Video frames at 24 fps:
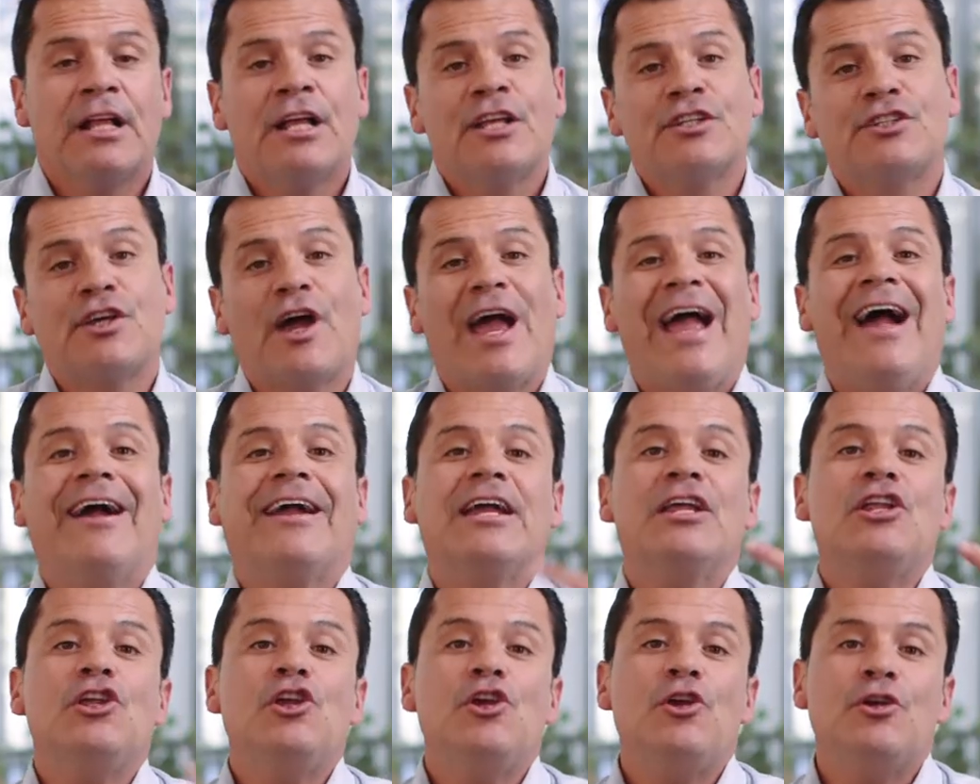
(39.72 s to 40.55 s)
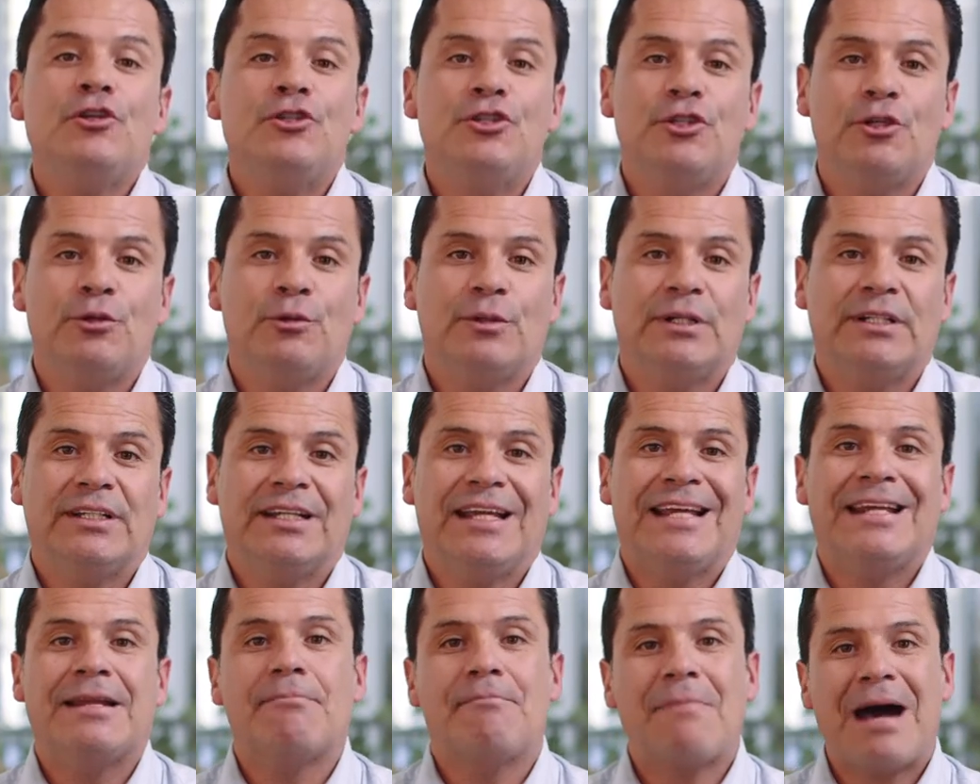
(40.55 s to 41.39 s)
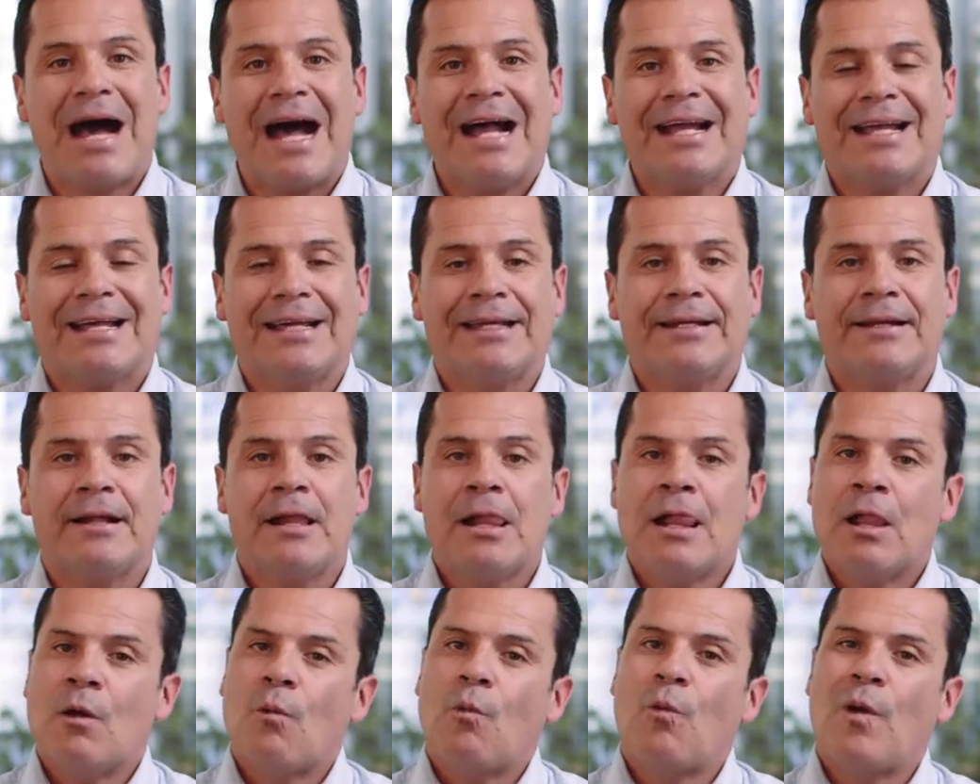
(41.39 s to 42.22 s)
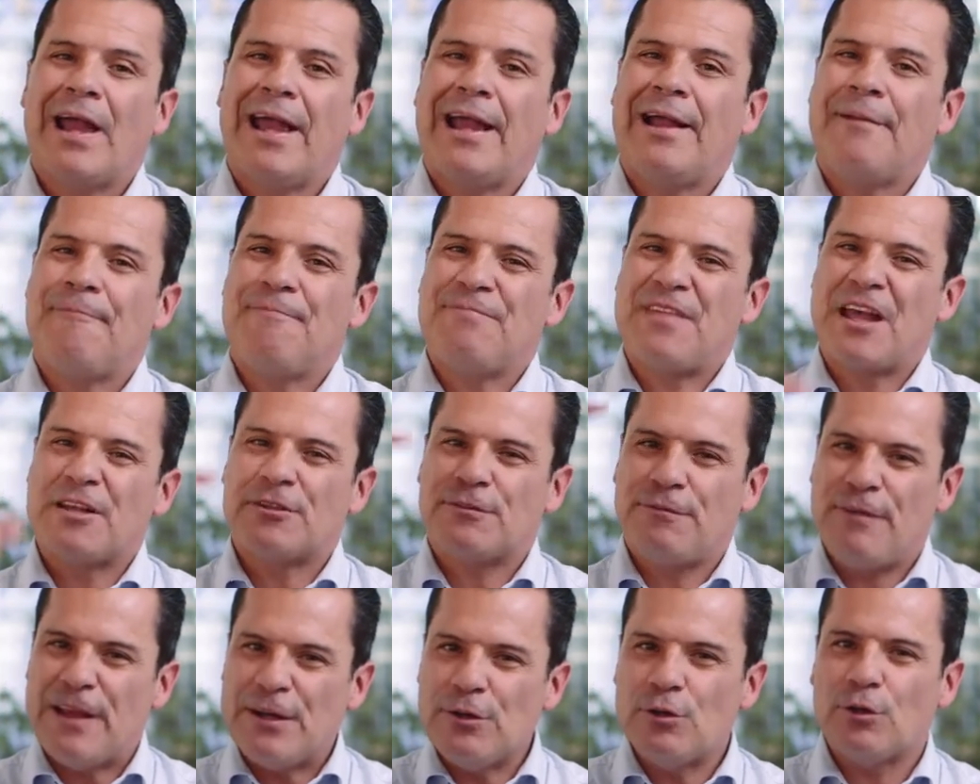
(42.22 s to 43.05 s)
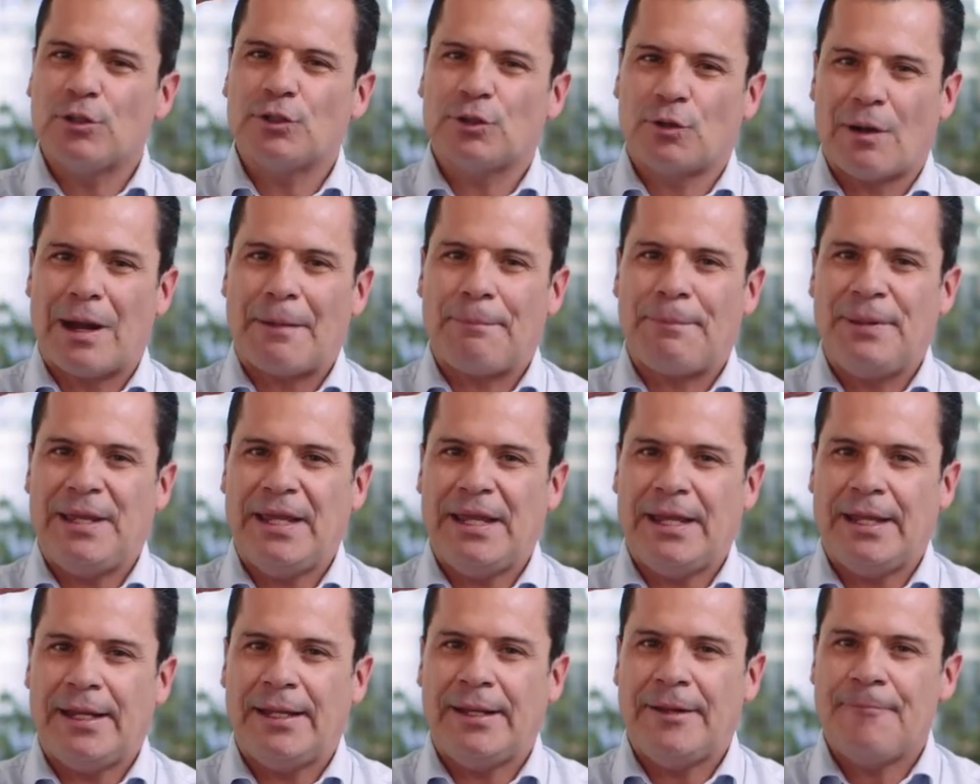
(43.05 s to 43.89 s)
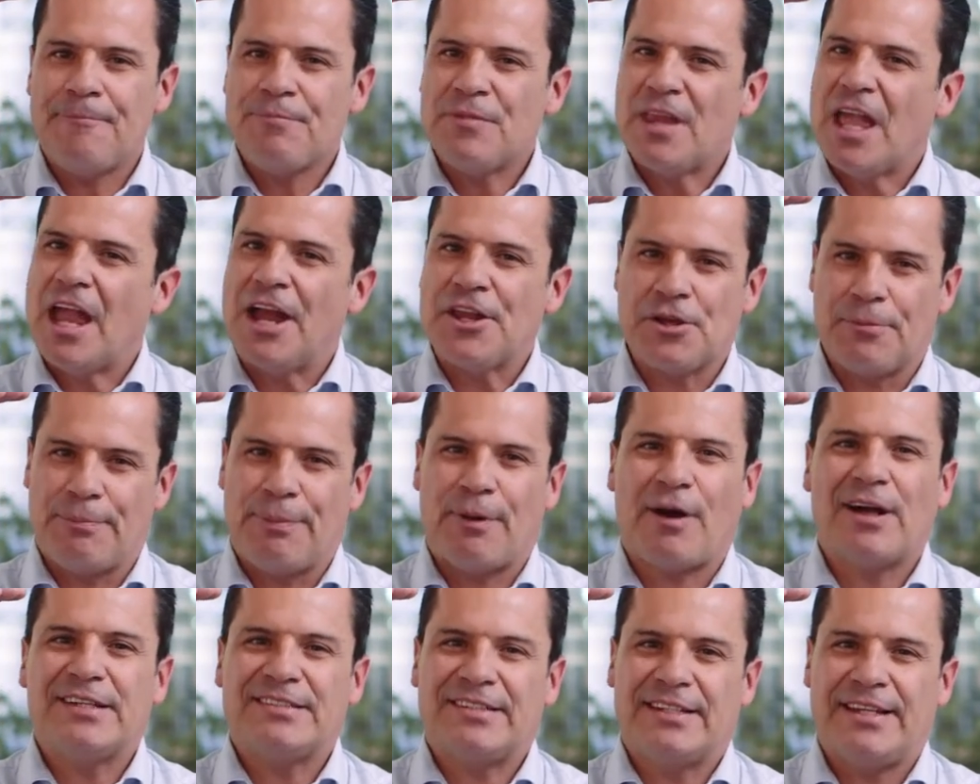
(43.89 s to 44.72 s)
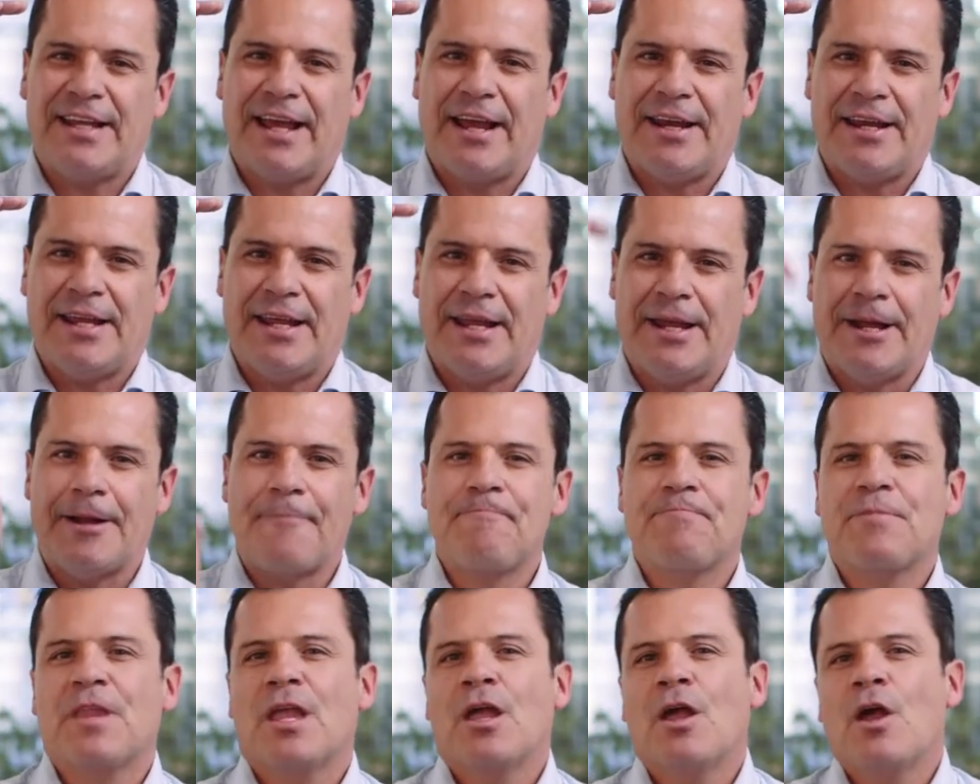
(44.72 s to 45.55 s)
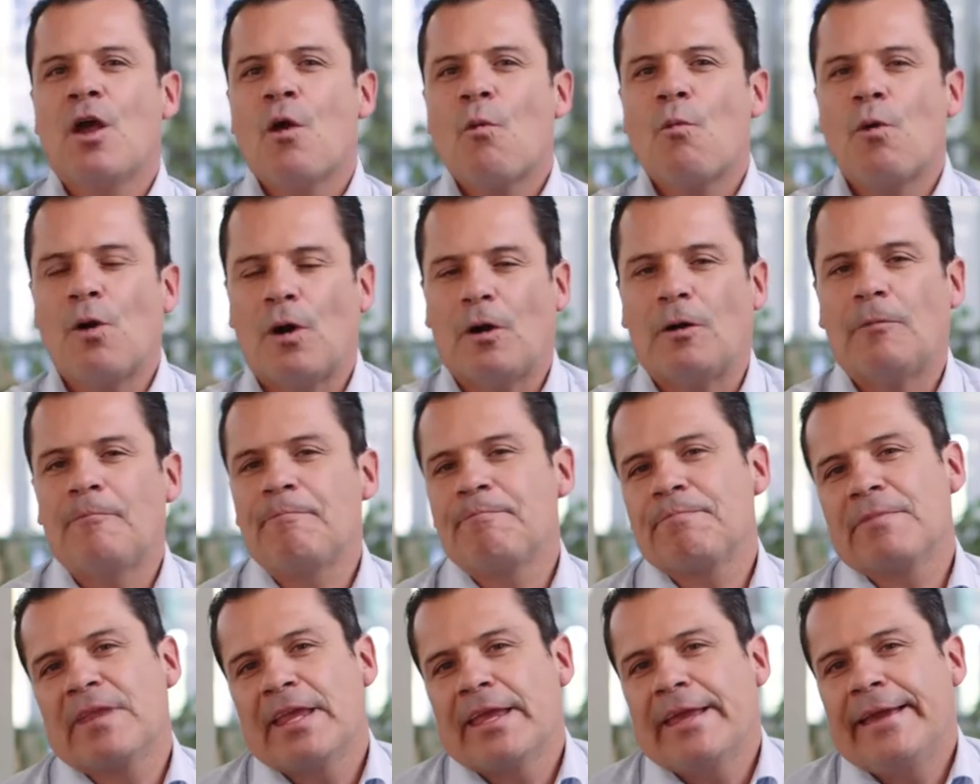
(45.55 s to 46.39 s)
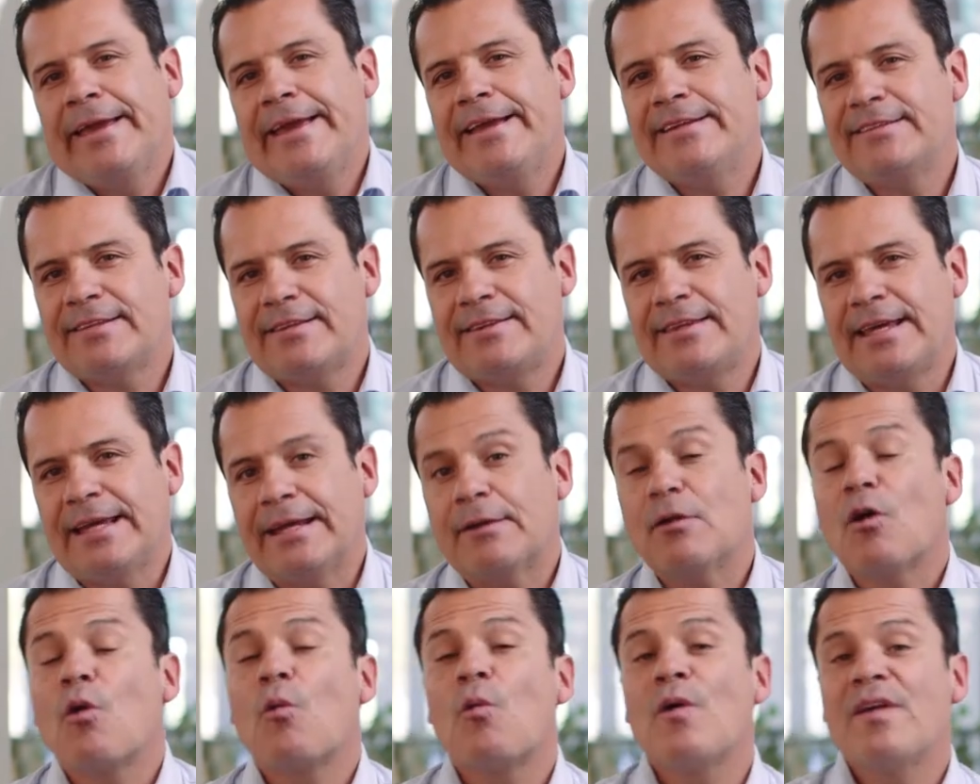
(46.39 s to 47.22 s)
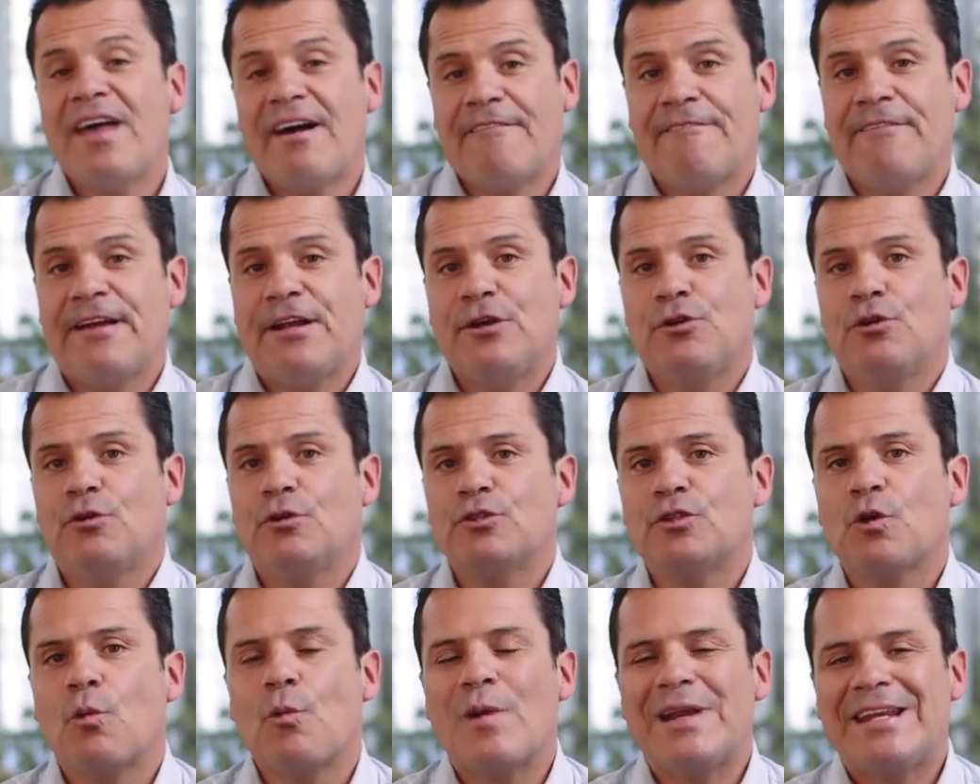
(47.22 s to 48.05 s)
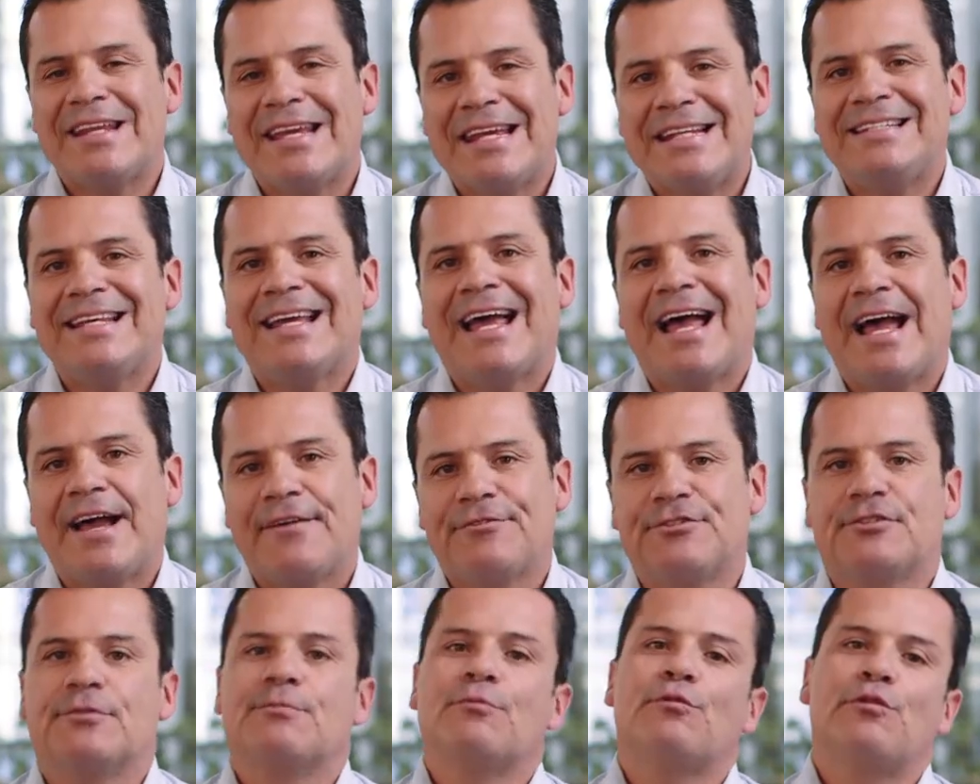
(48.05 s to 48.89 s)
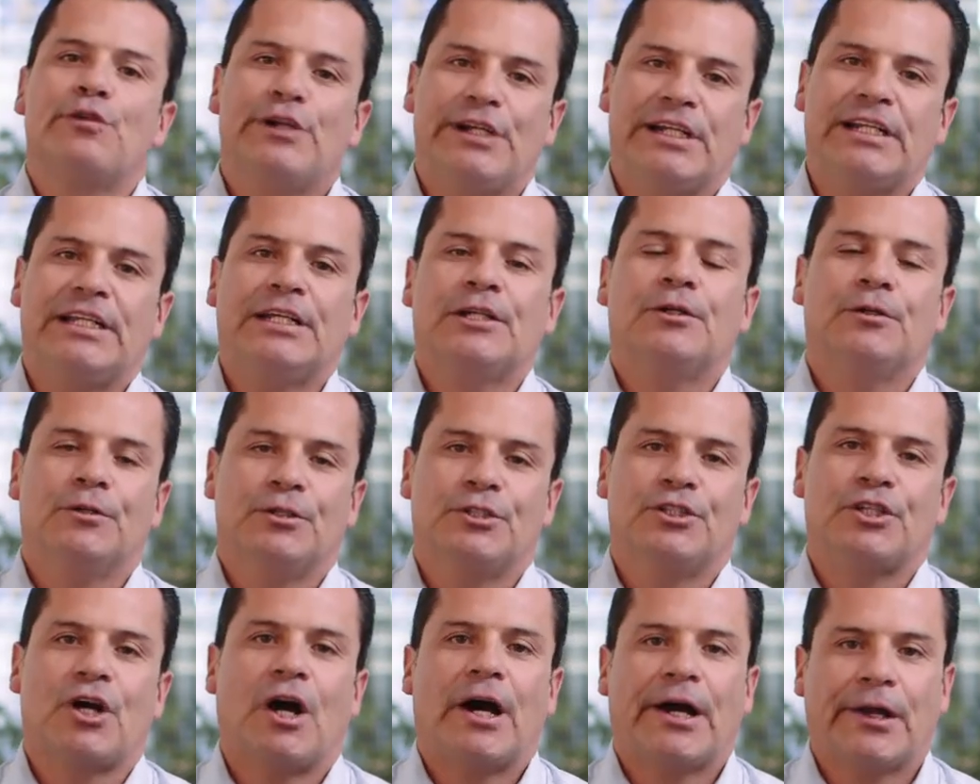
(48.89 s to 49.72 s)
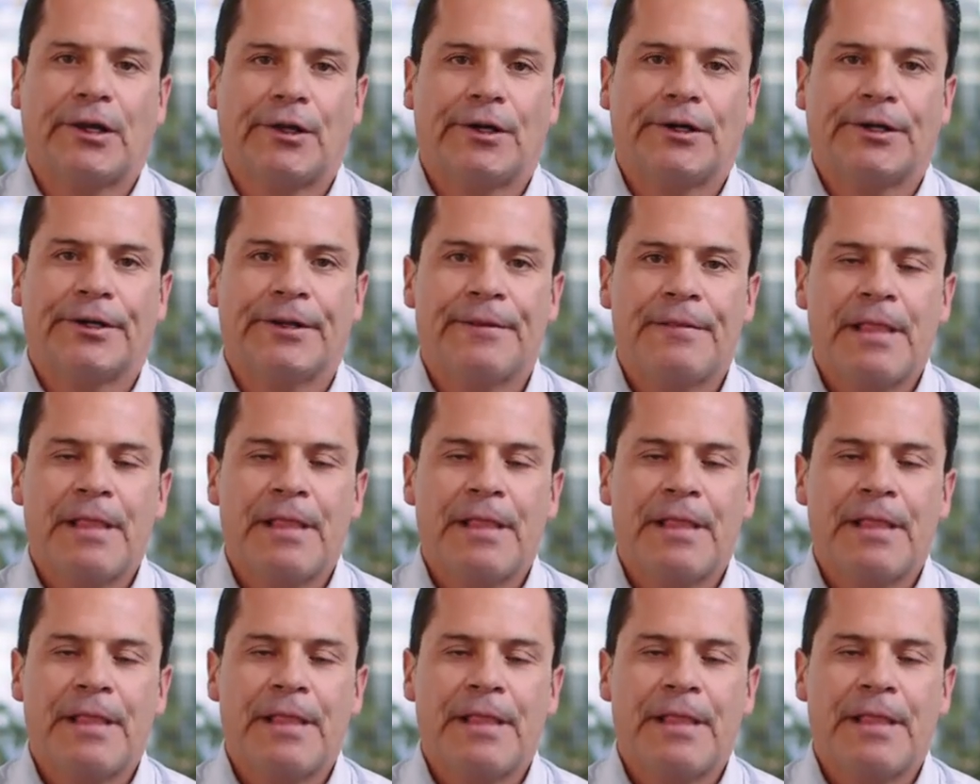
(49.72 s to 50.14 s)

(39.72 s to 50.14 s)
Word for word: So how can you do it in a market where those vendors are up here and your buyers are down here? Well, Here's the thing, with our vendors, we need to have some really good dialogue.